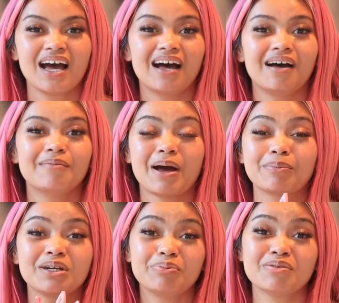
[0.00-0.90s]
I'm
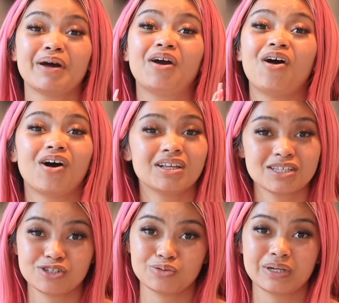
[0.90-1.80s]
gonna put my all
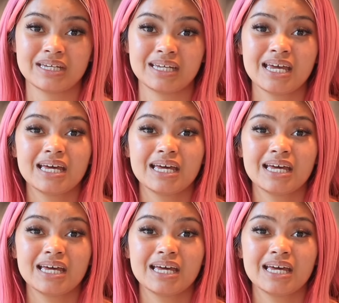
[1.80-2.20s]
into it.